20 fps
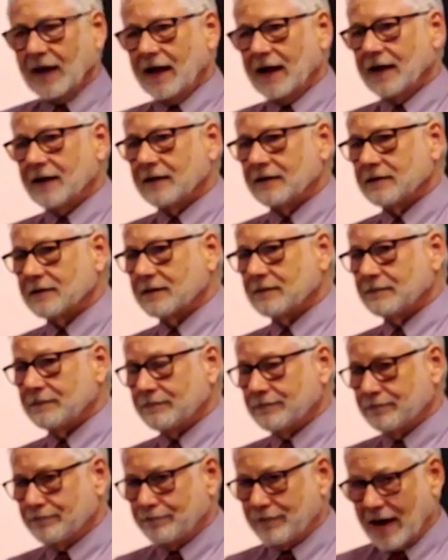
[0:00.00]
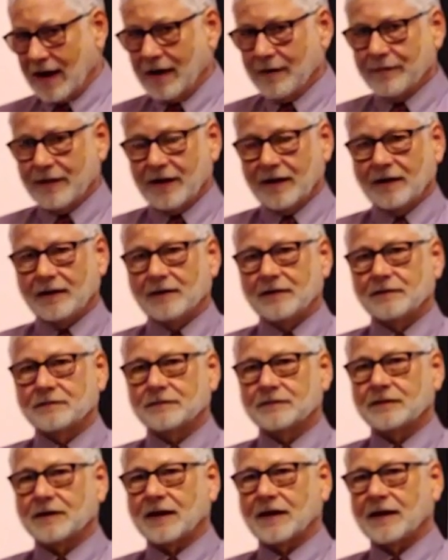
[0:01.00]
and bombing
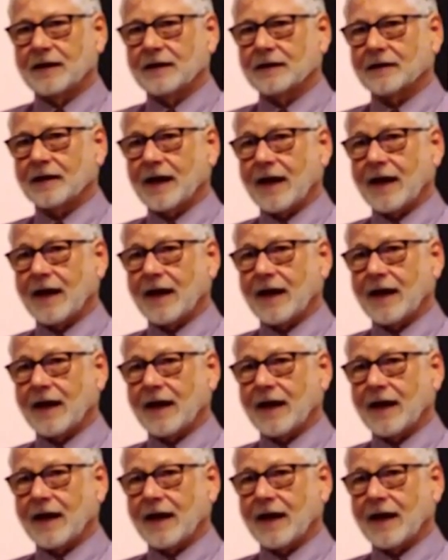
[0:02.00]
uh,